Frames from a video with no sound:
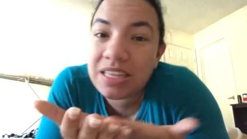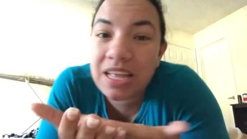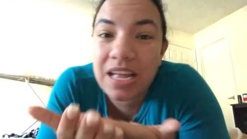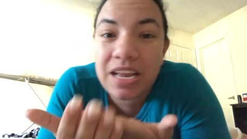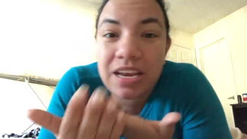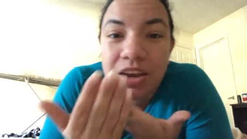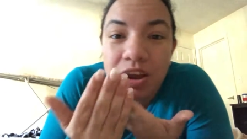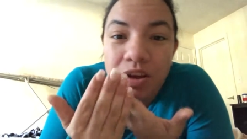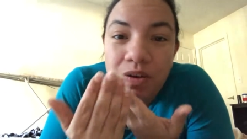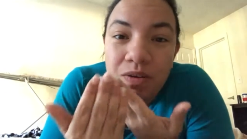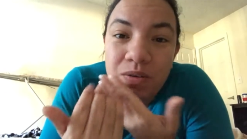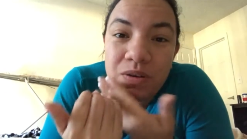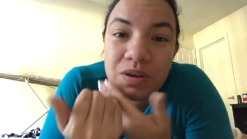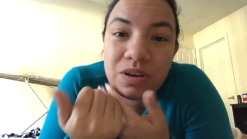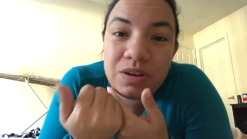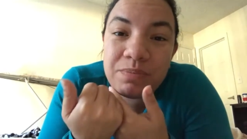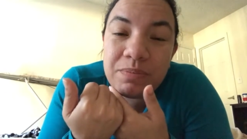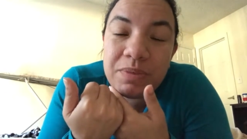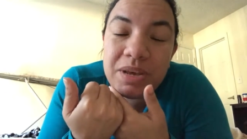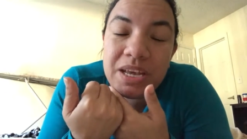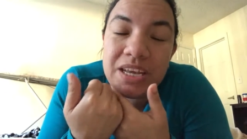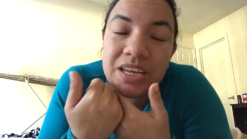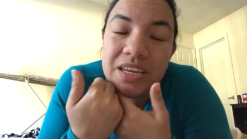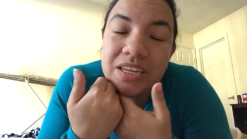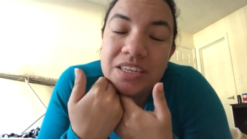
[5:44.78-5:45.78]
And when I
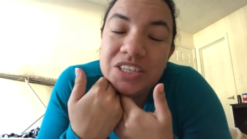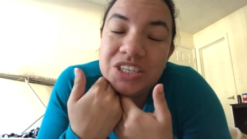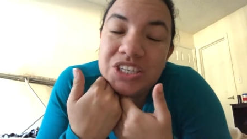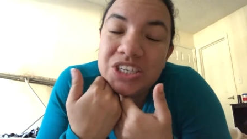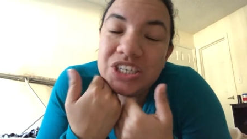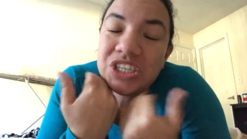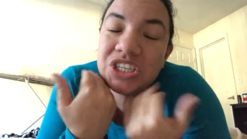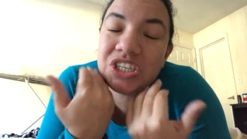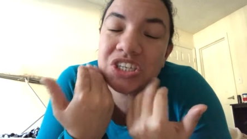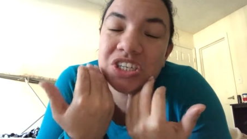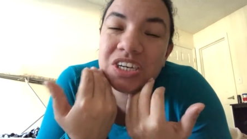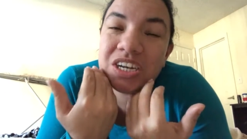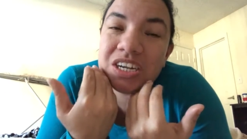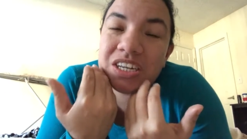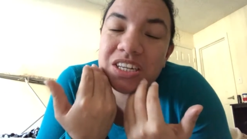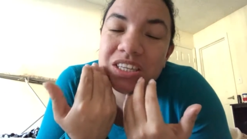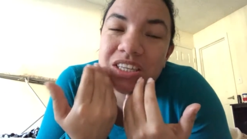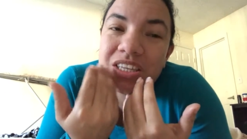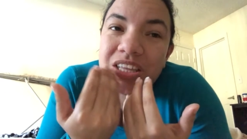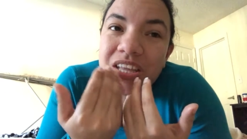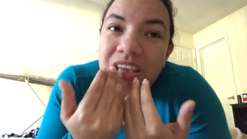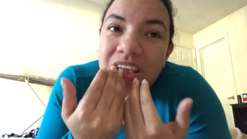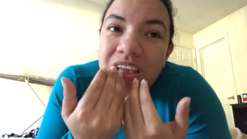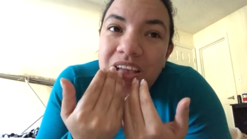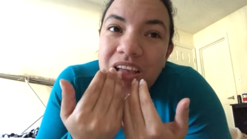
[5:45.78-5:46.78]
success, I don't
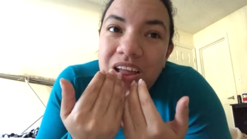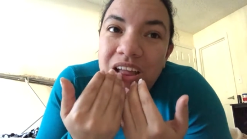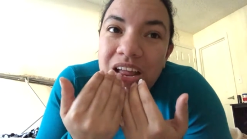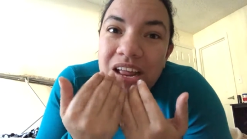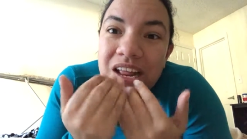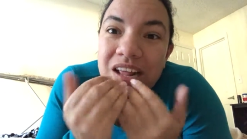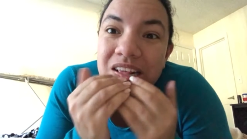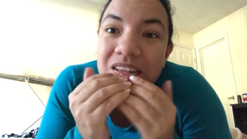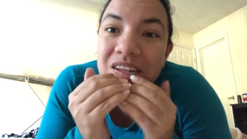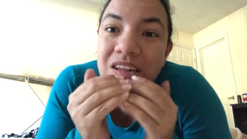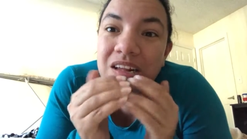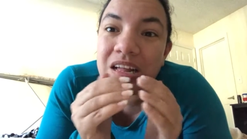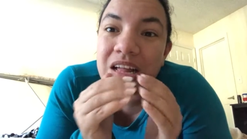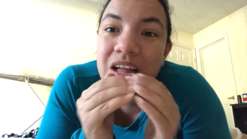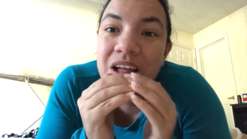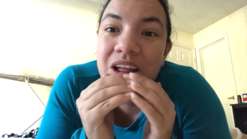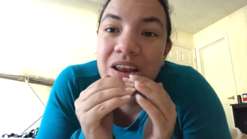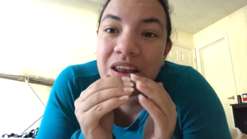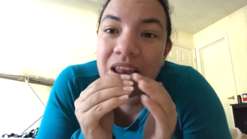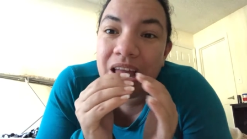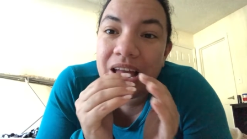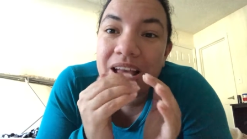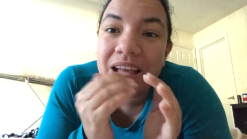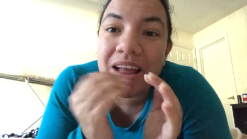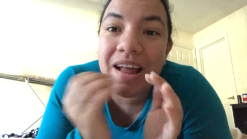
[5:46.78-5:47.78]
mean just,
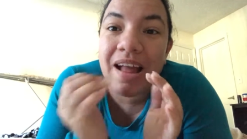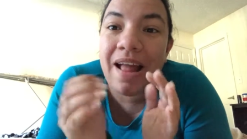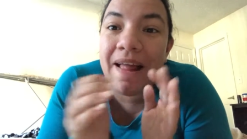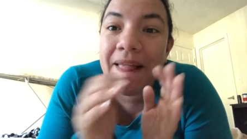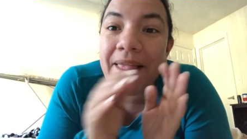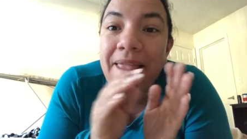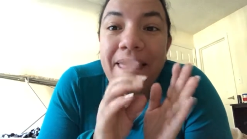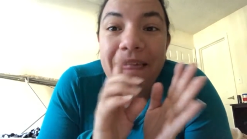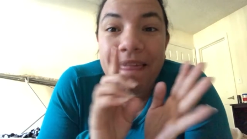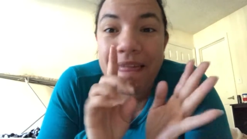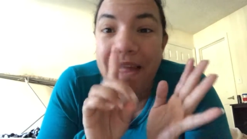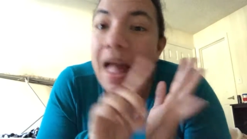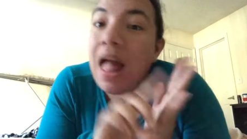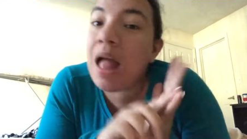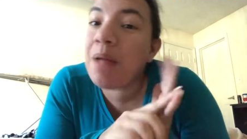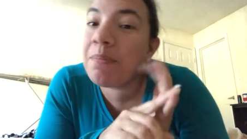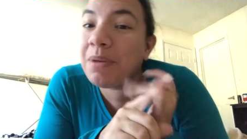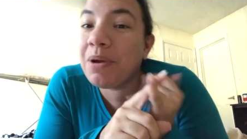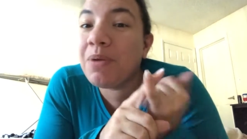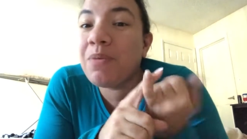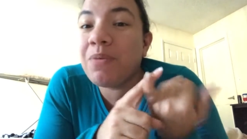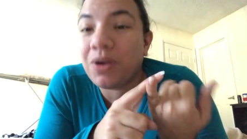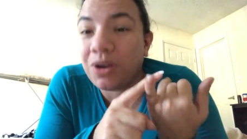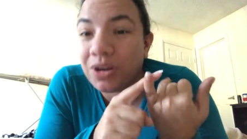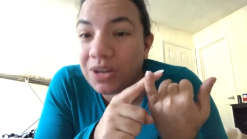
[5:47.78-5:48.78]

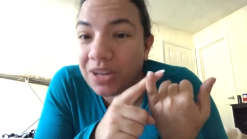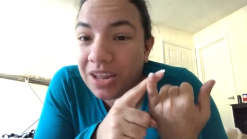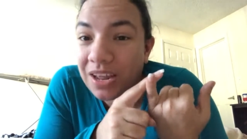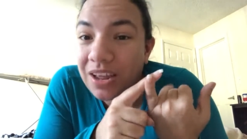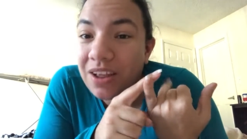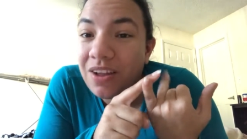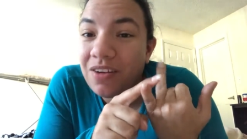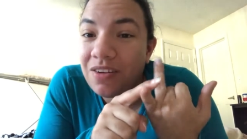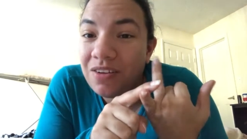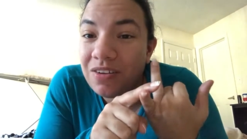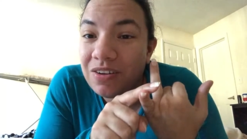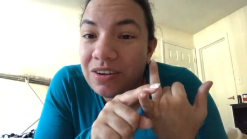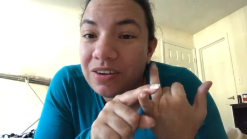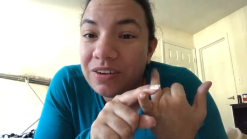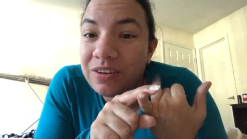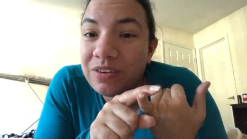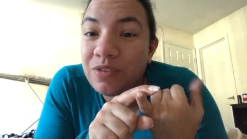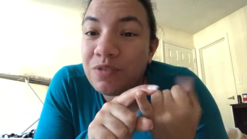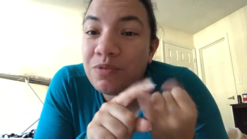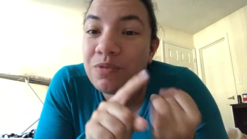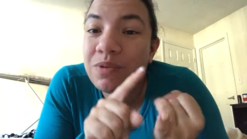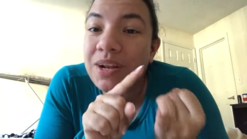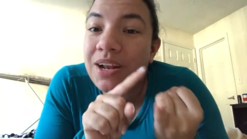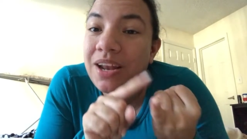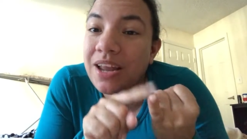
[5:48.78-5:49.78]
like, I've been
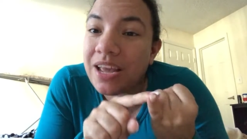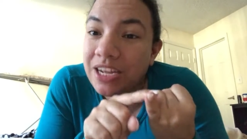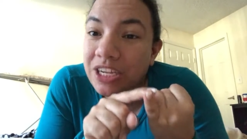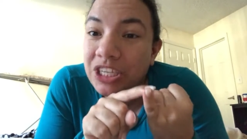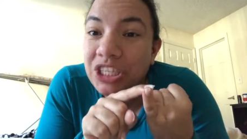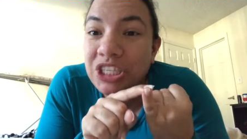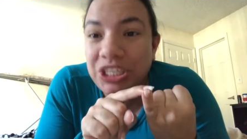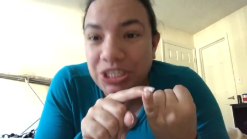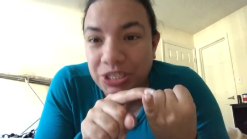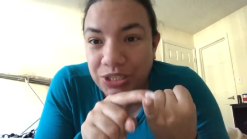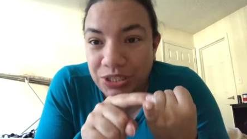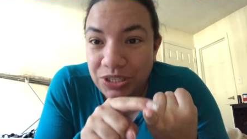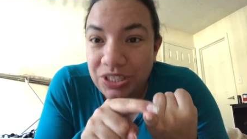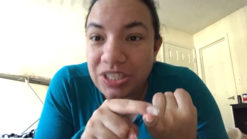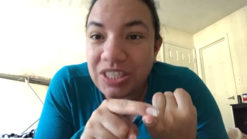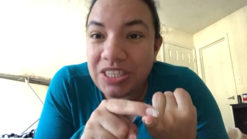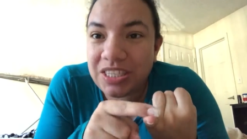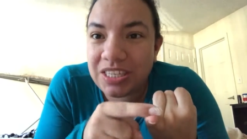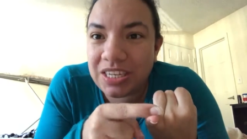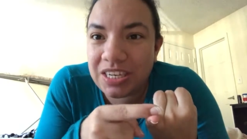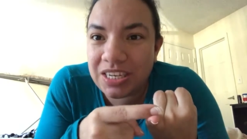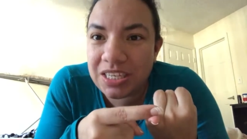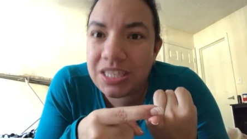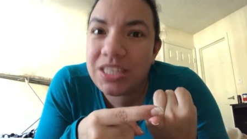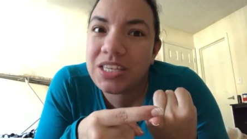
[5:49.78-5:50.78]
working on
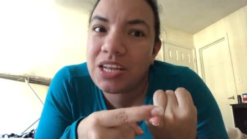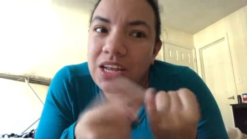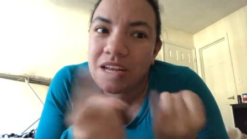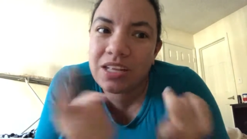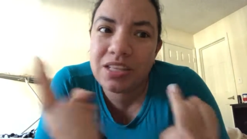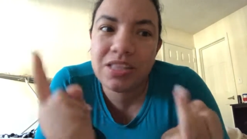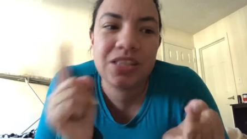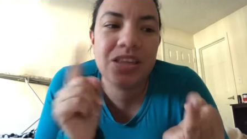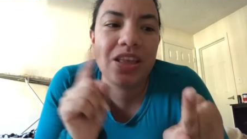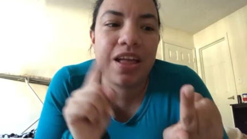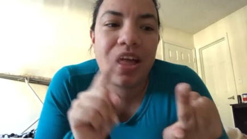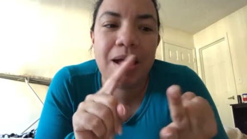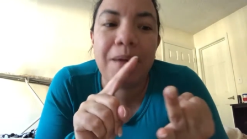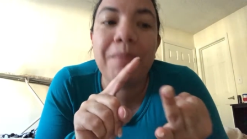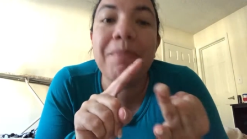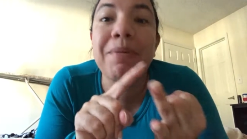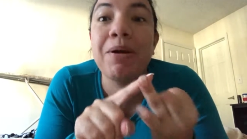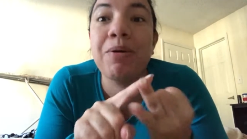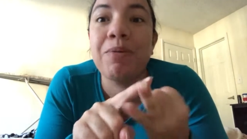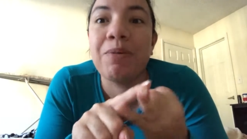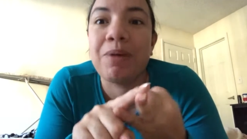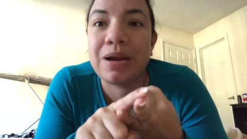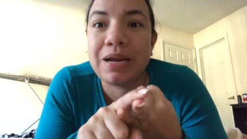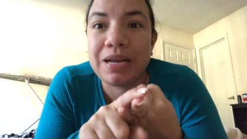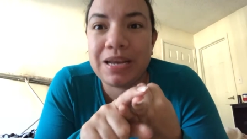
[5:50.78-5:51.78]
relational
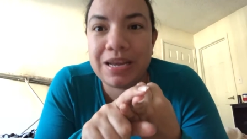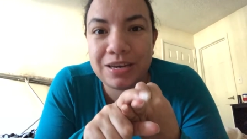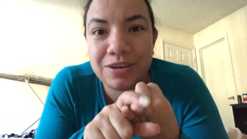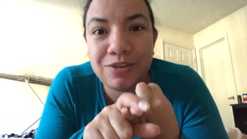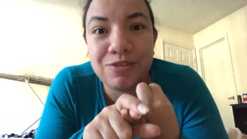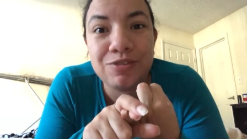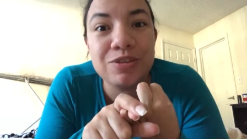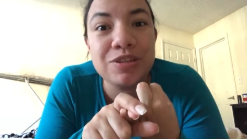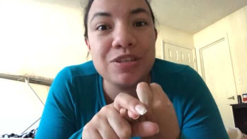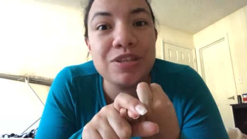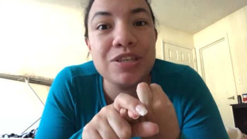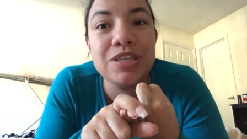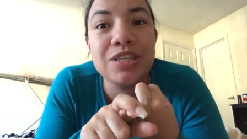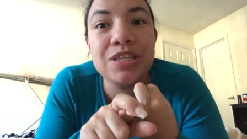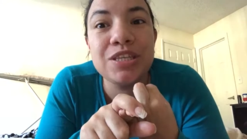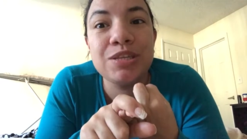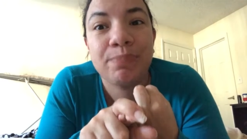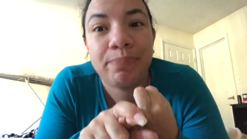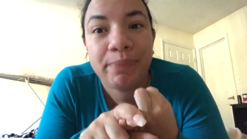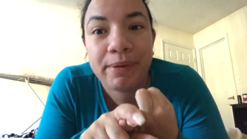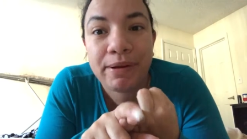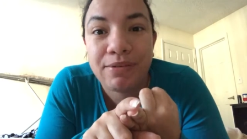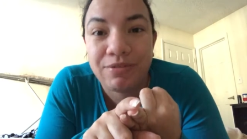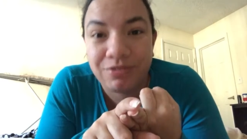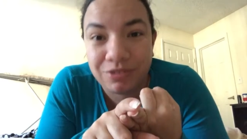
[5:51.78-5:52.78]
success. I've been
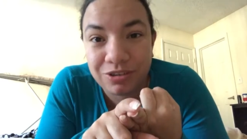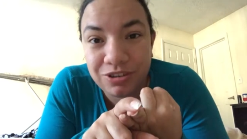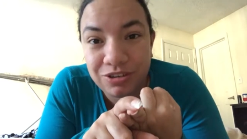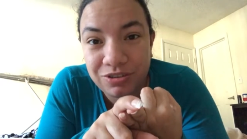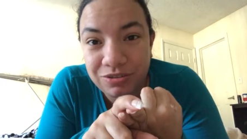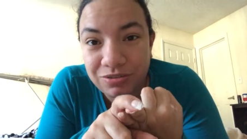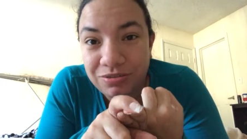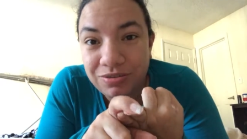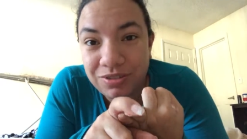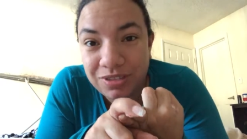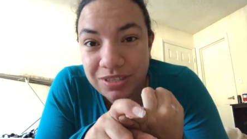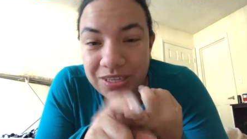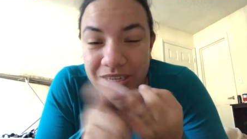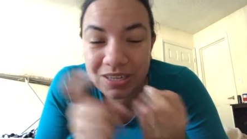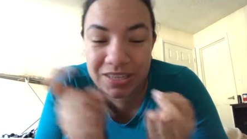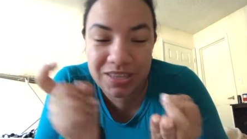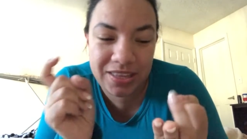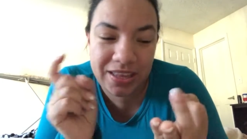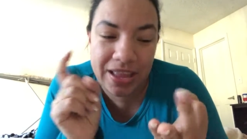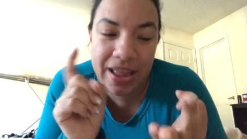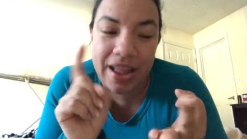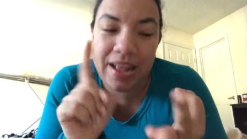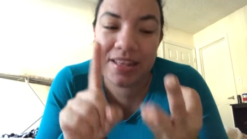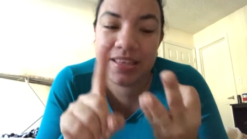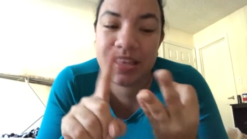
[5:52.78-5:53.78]
working on
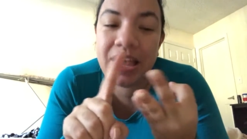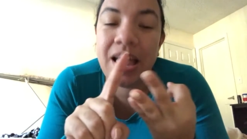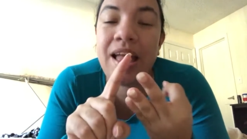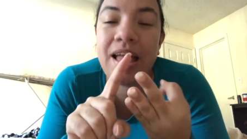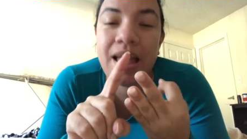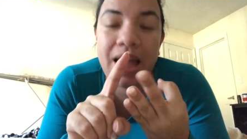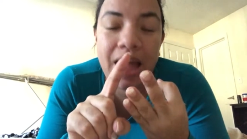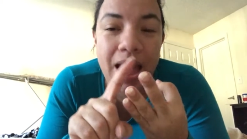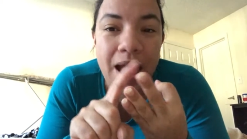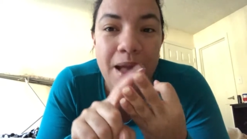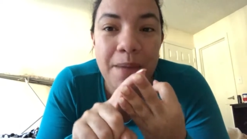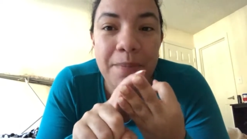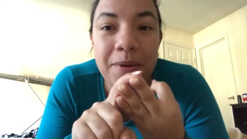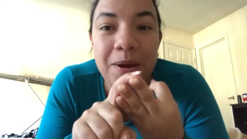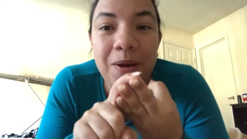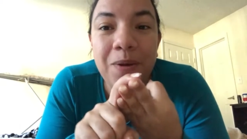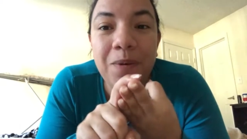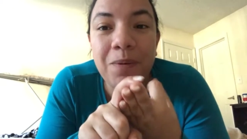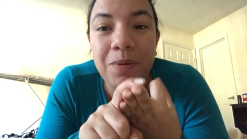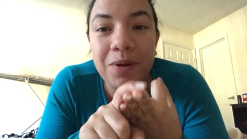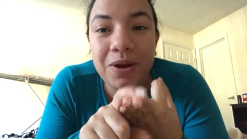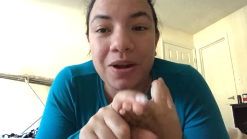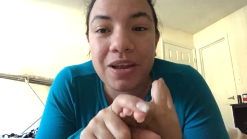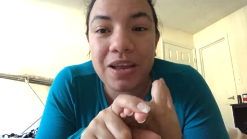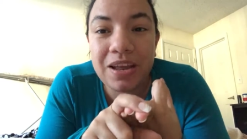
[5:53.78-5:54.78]
spiritual
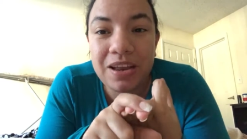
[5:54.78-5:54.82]
success.